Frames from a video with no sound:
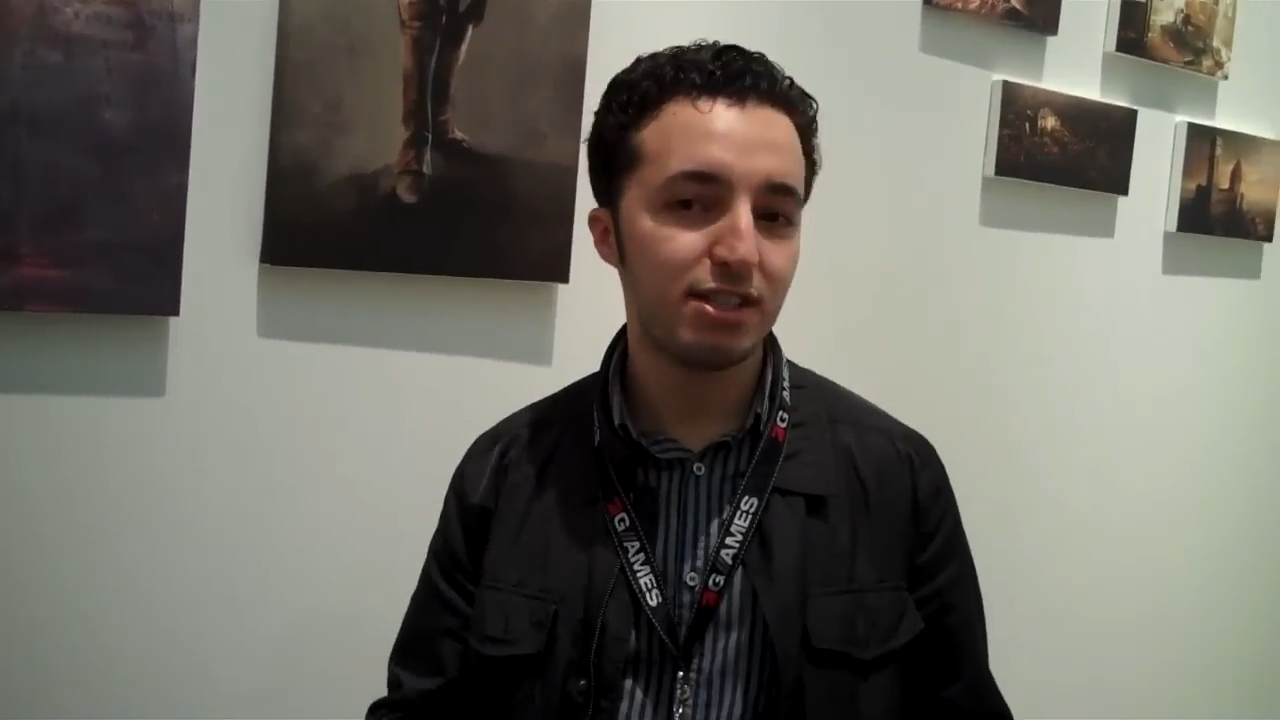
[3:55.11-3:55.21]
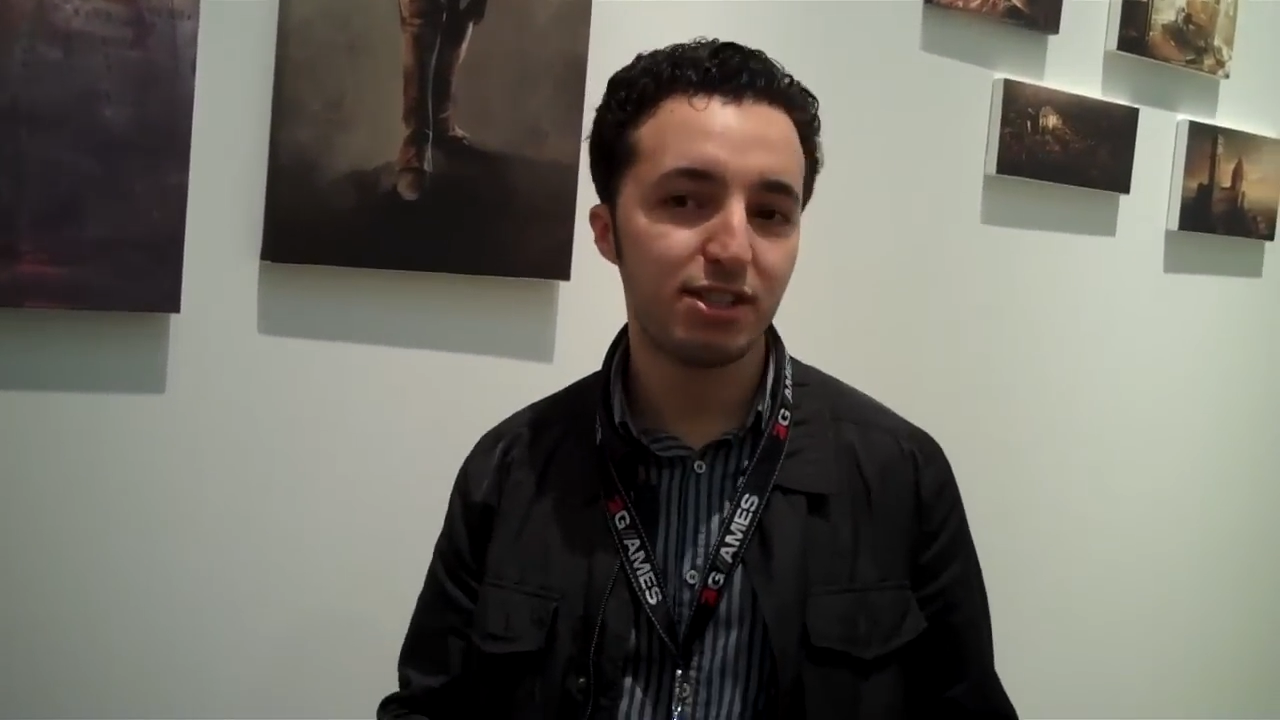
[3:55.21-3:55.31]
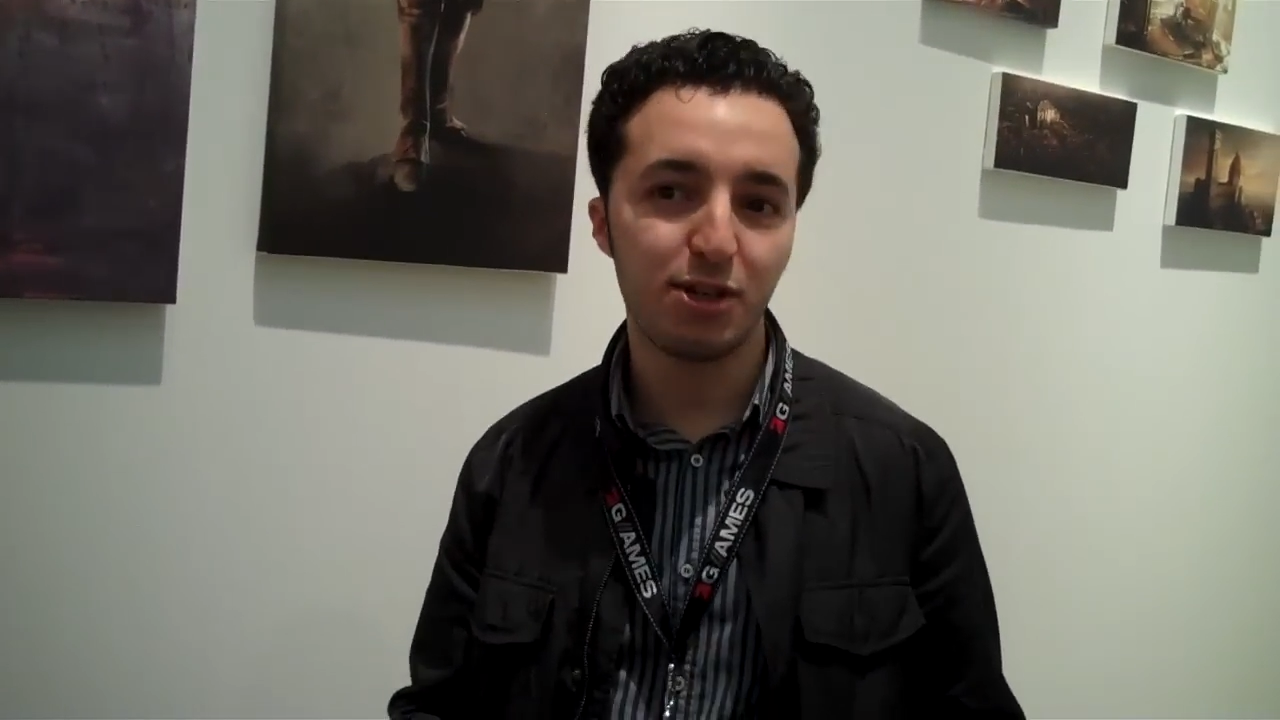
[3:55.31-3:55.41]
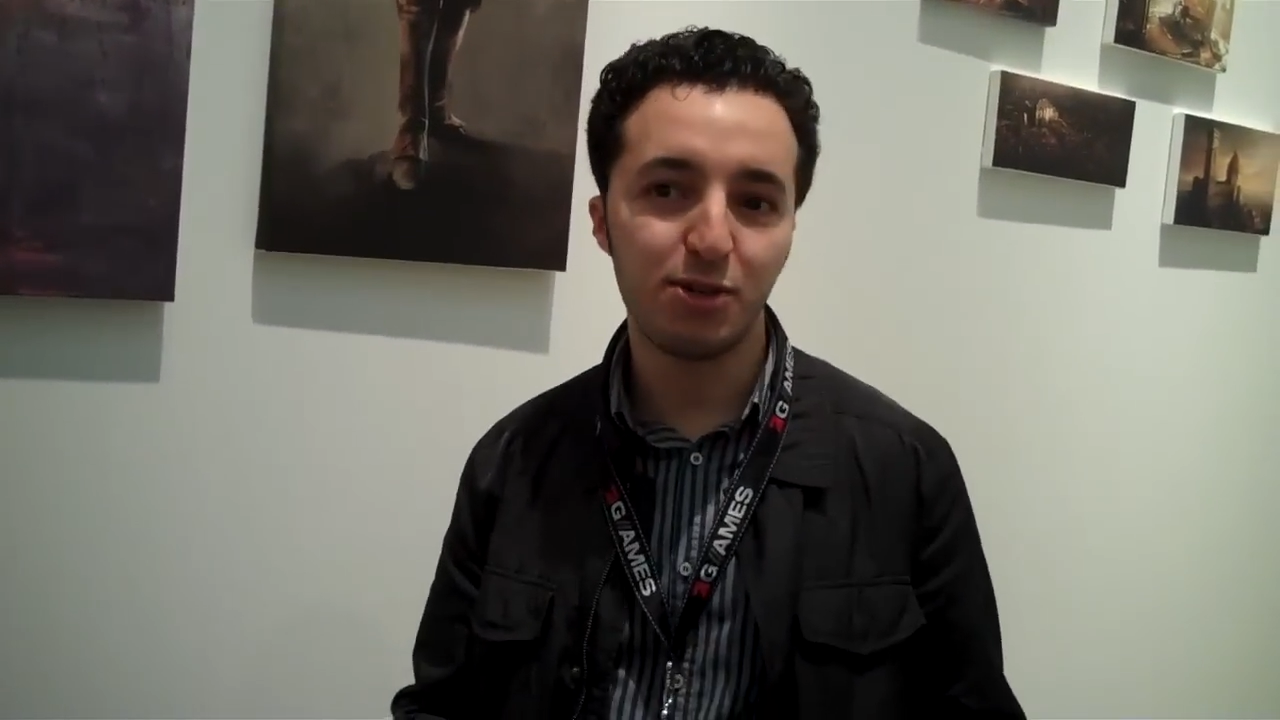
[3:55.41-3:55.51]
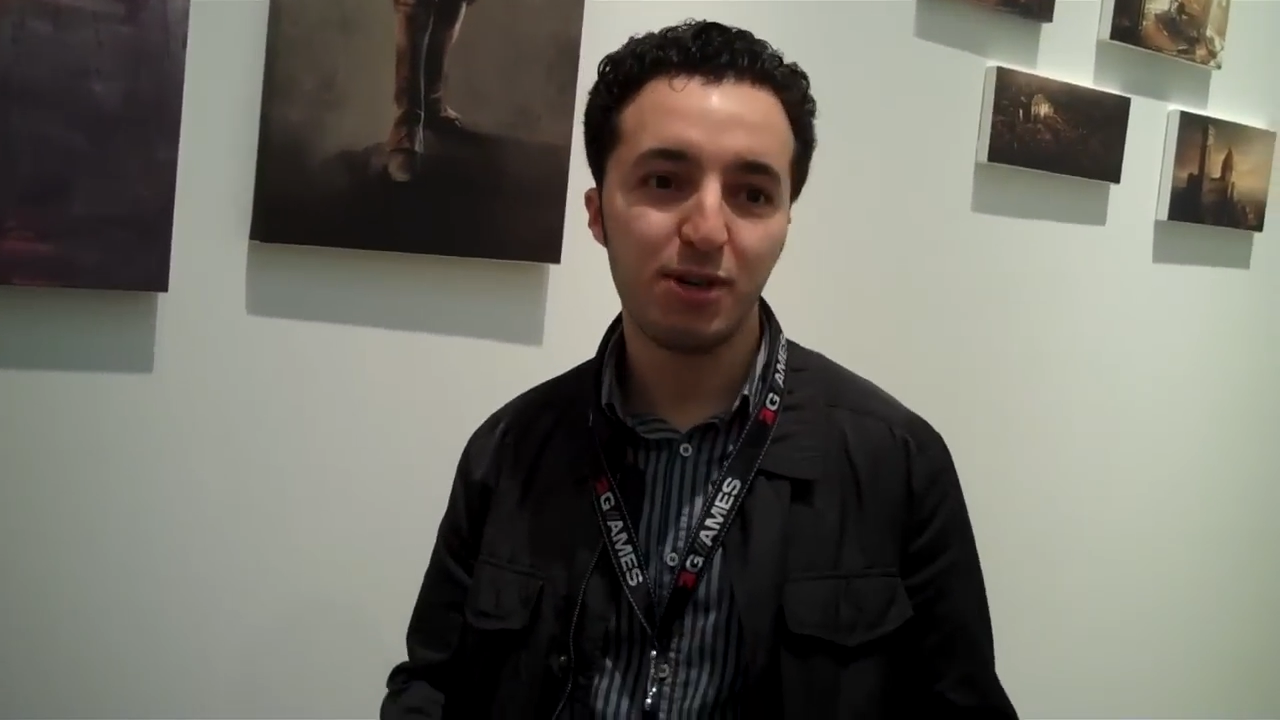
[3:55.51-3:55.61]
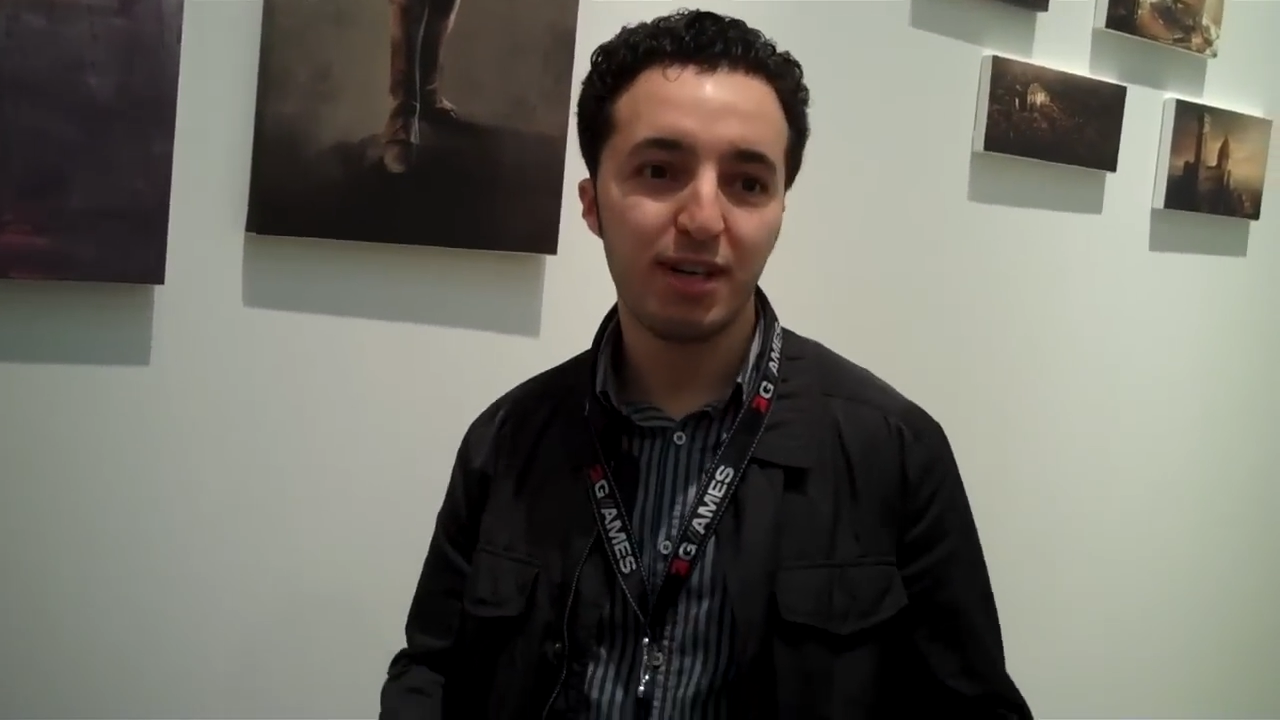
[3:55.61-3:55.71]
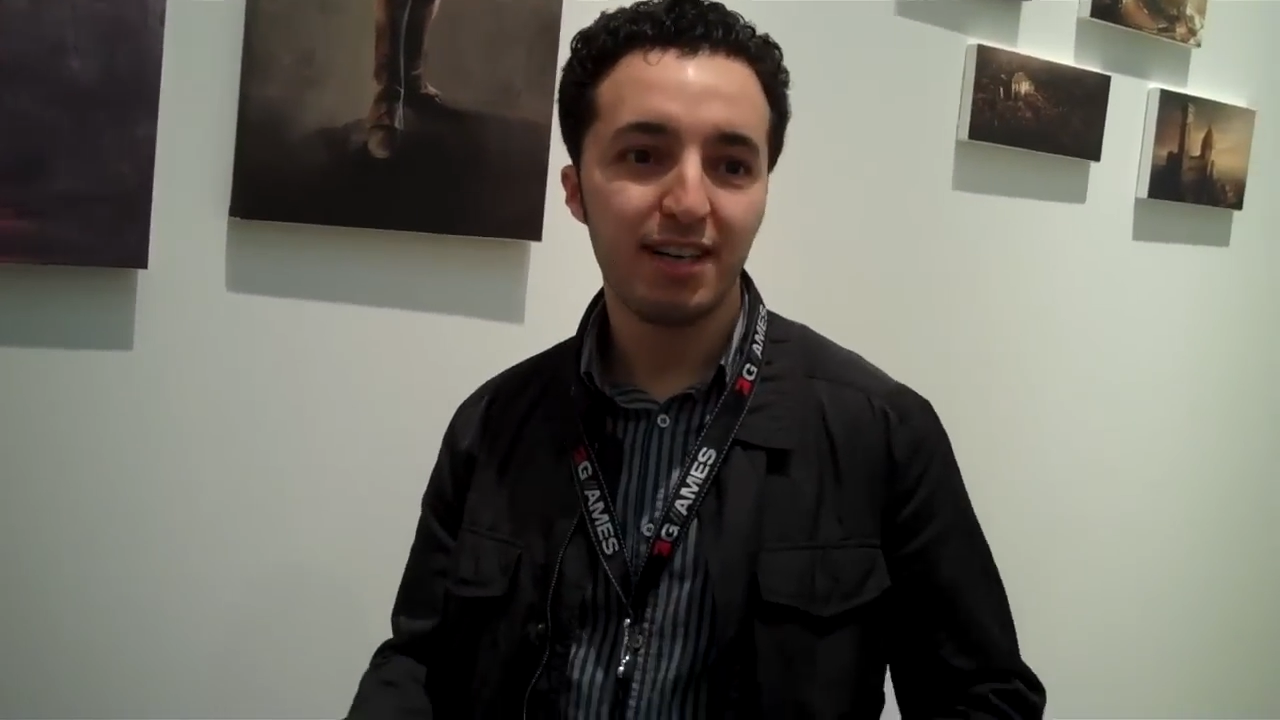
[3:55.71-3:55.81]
so